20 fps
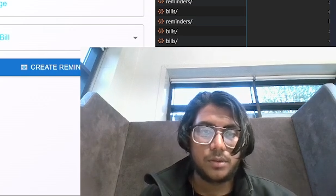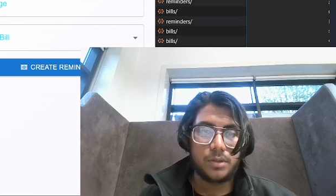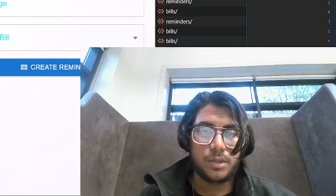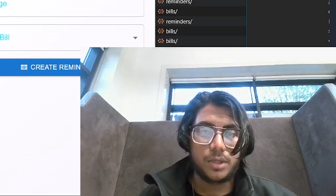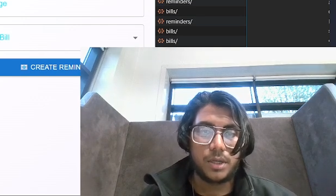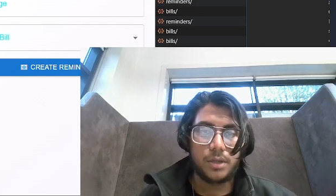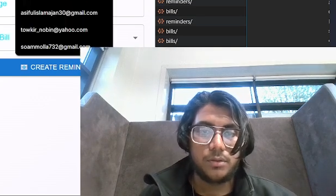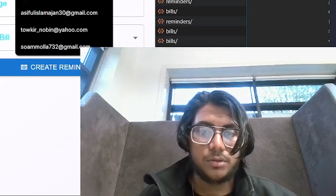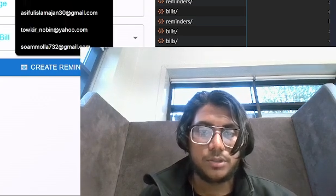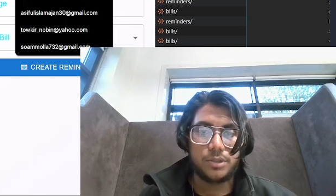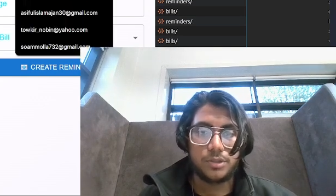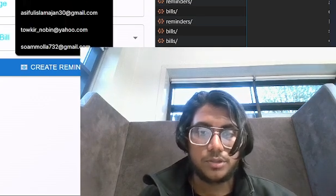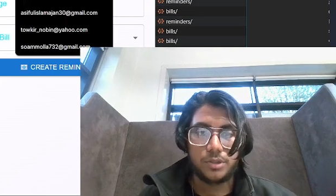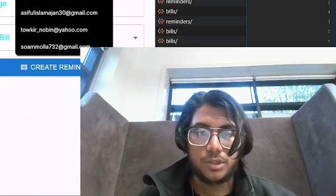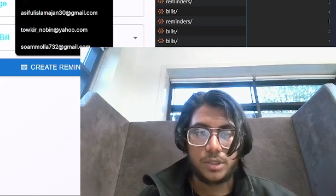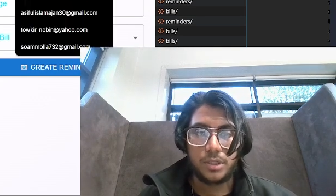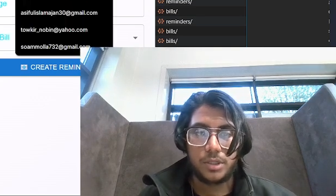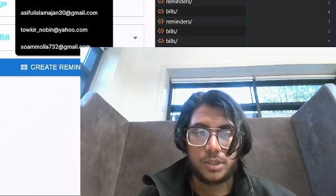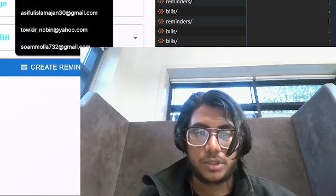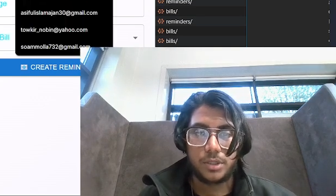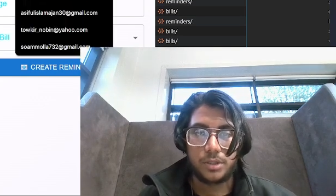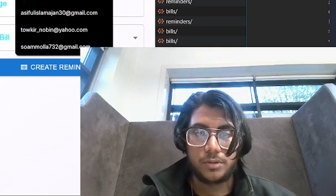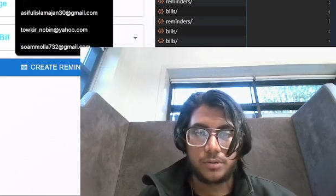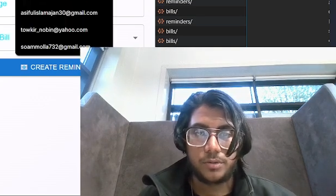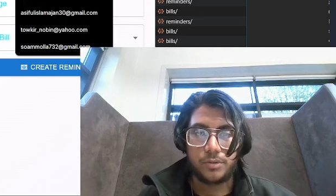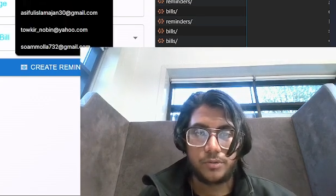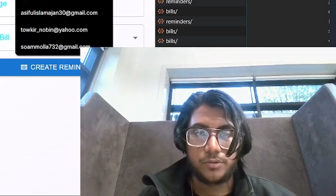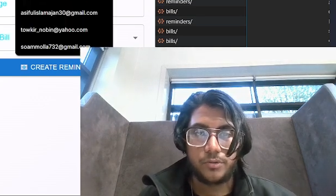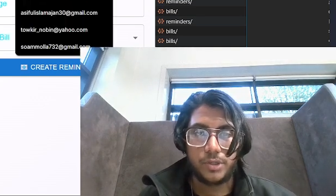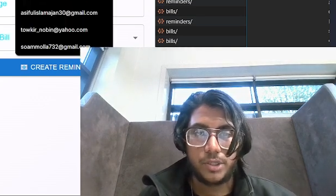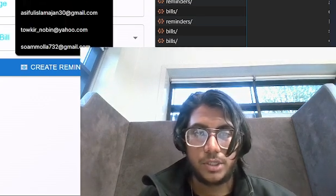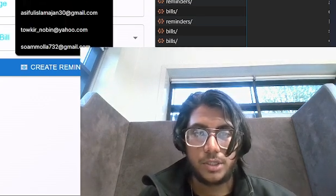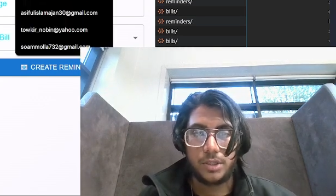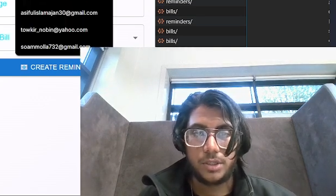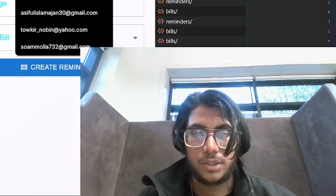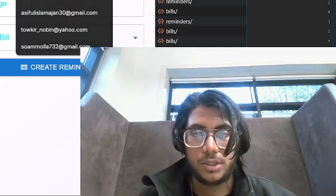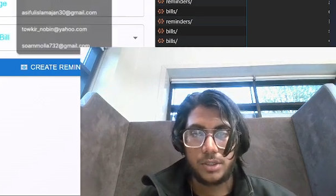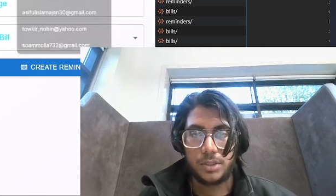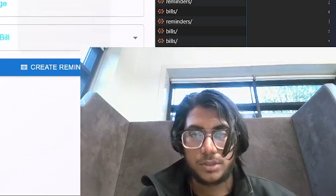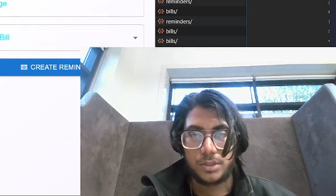I will create.
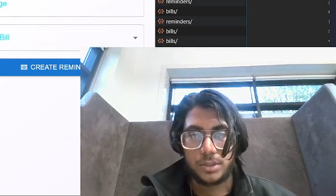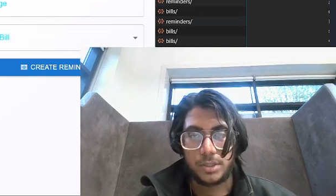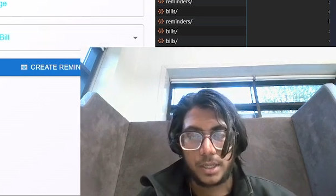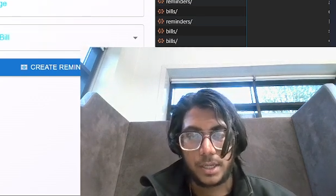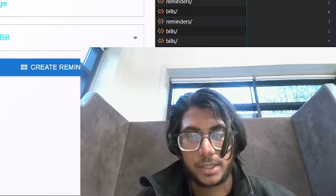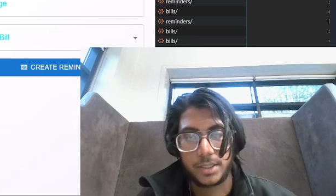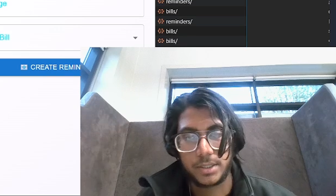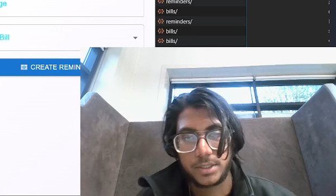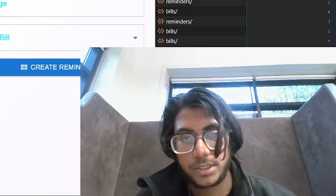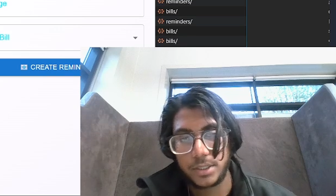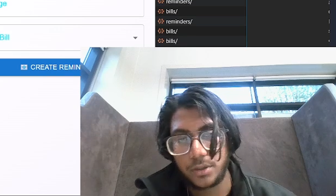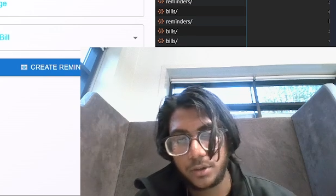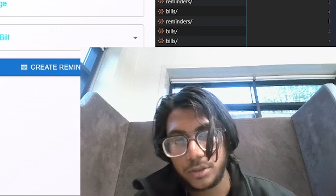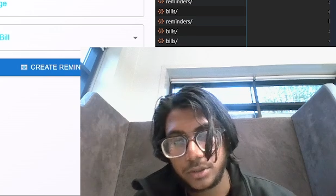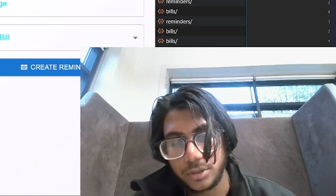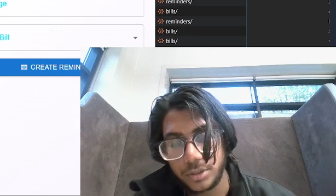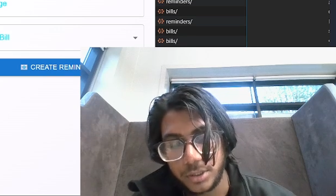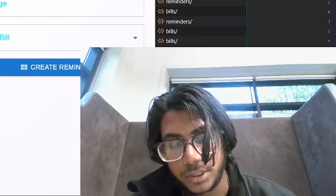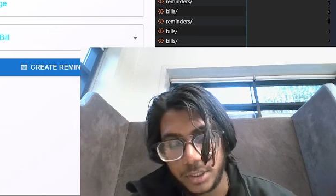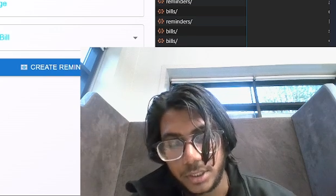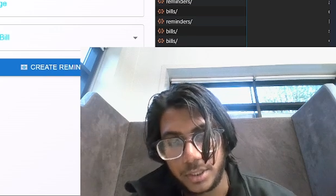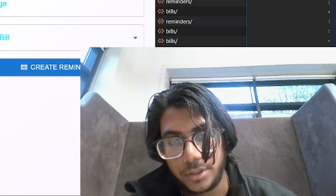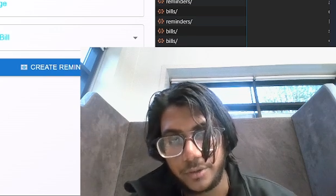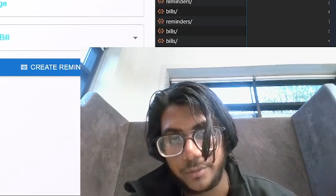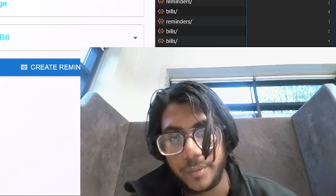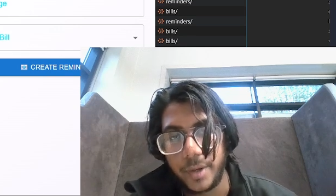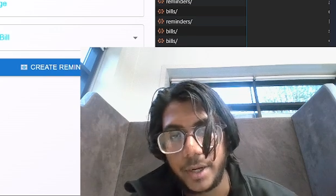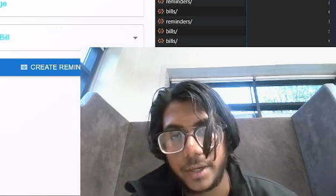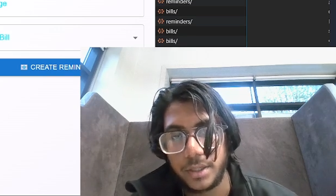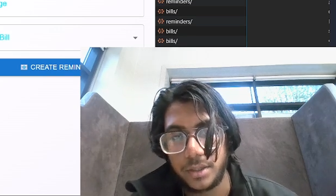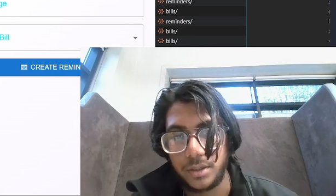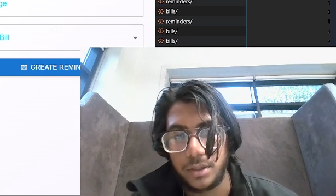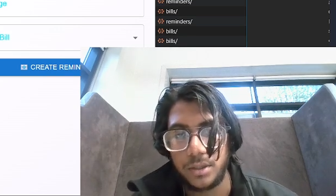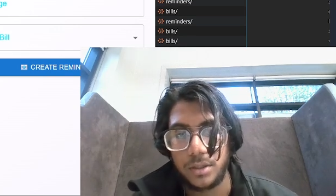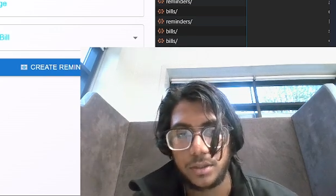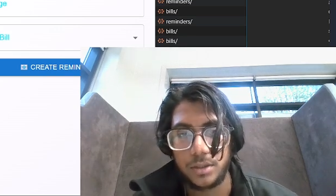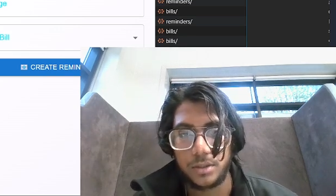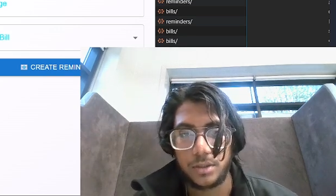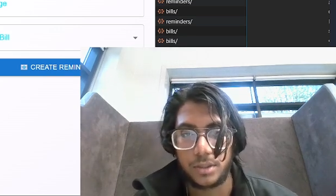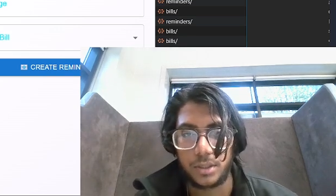I can also set a
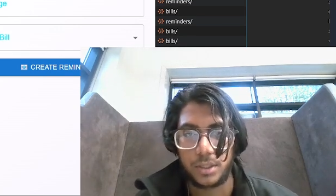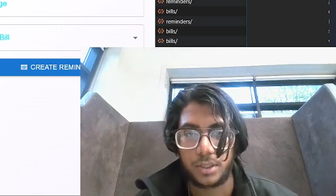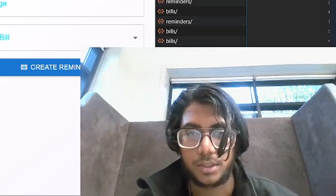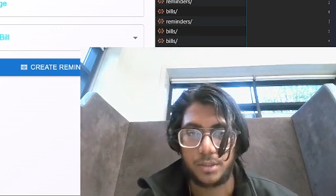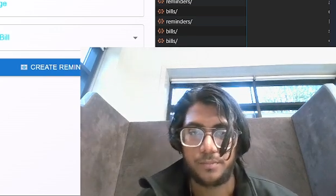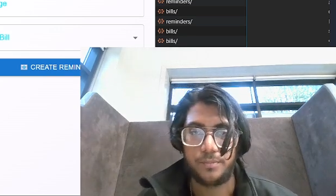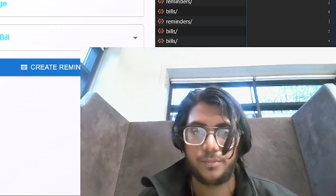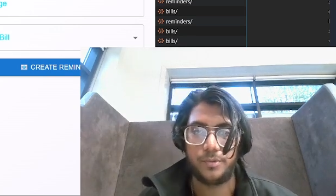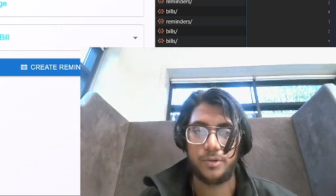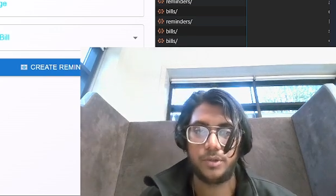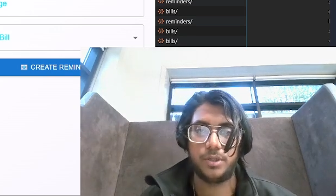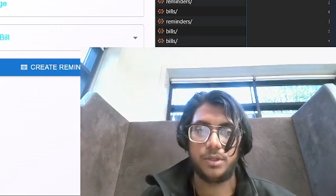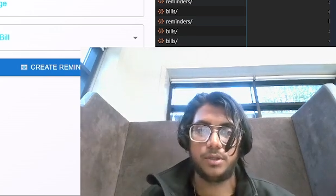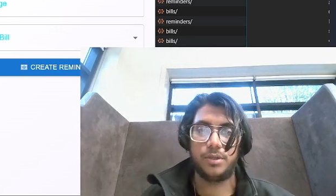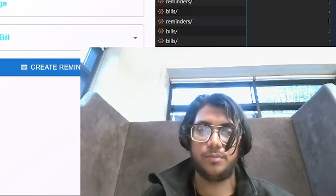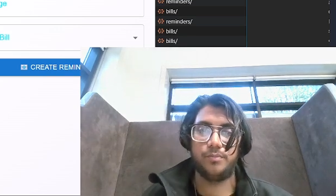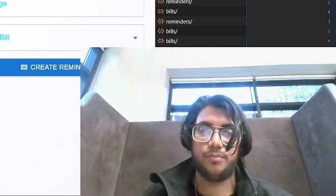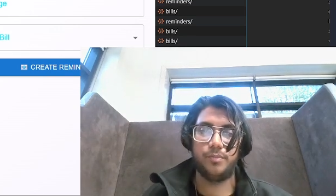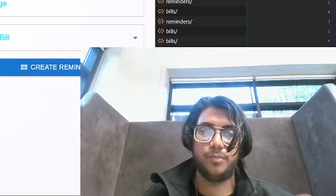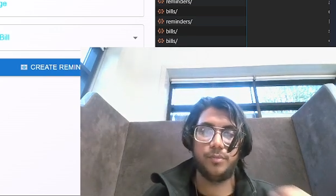reminder. I can put an